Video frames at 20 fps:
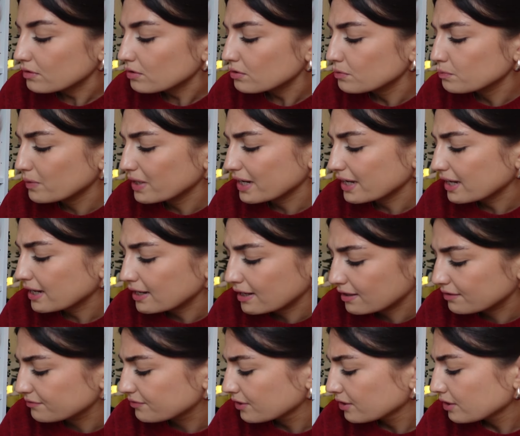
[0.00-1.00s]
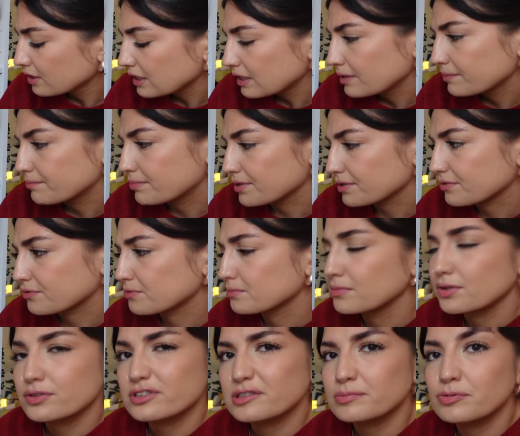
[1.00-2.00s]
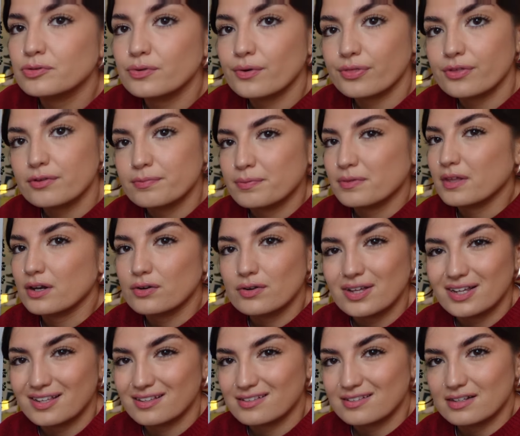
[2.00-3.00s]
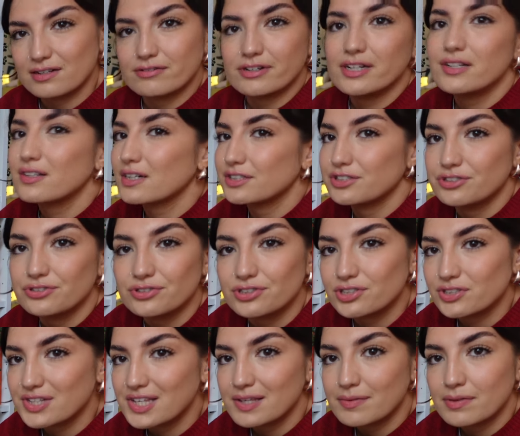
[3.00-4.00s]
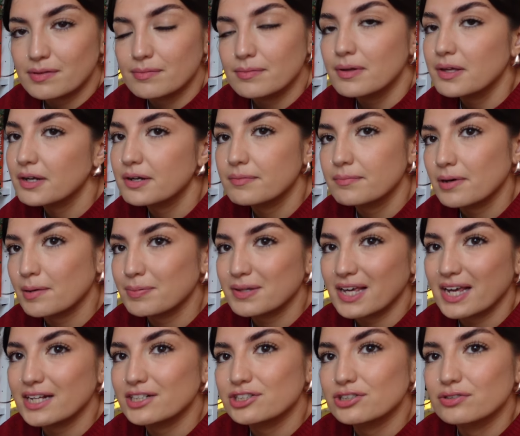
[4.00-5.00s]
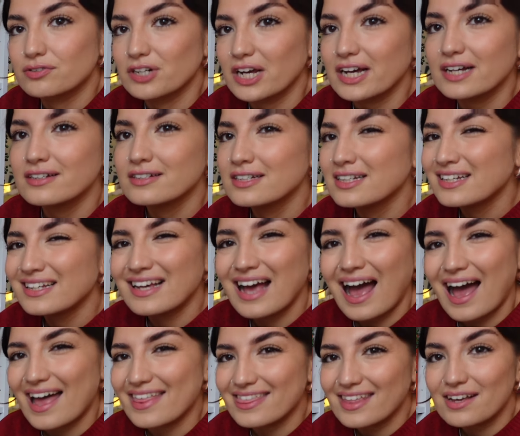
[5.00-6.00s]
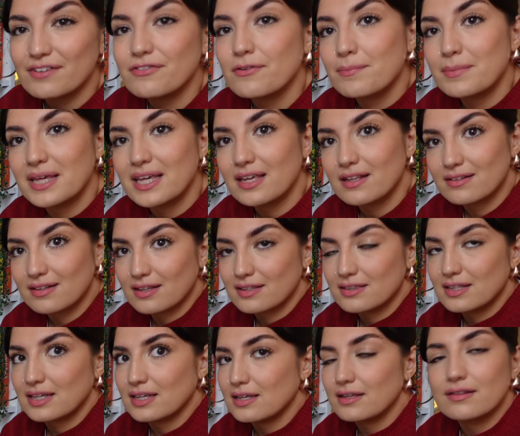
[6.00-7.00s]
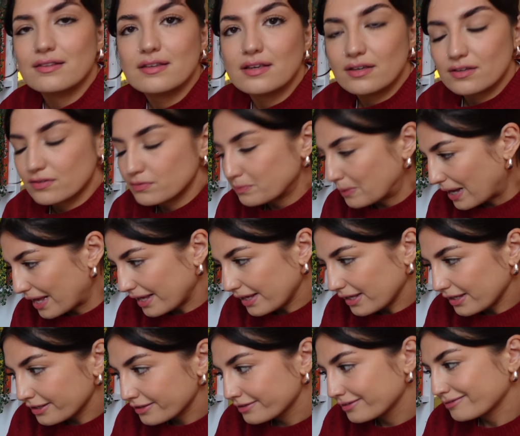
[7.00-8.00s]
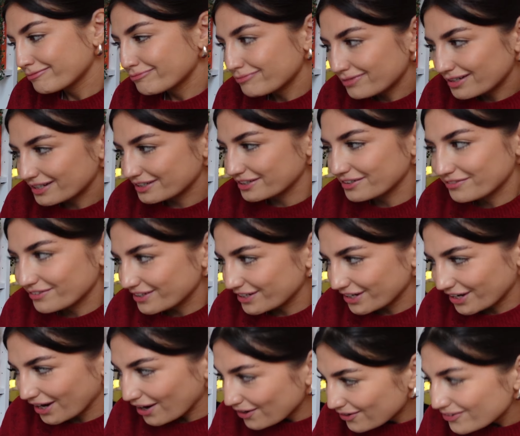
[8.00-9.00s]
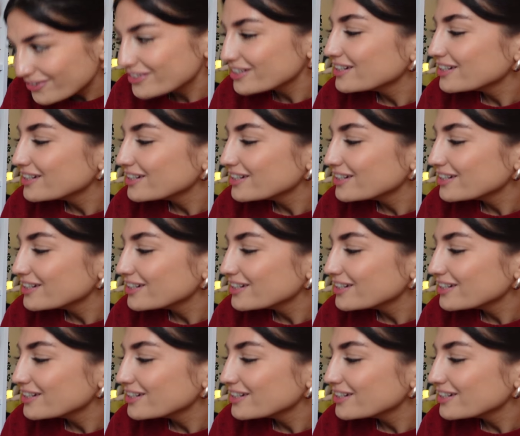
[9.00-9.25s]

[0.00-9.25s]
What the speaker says: When I have books from multiple authors, but they're not like a series, I do just keep them in publication order. I think for me, it's like the easiest way. I don't really know.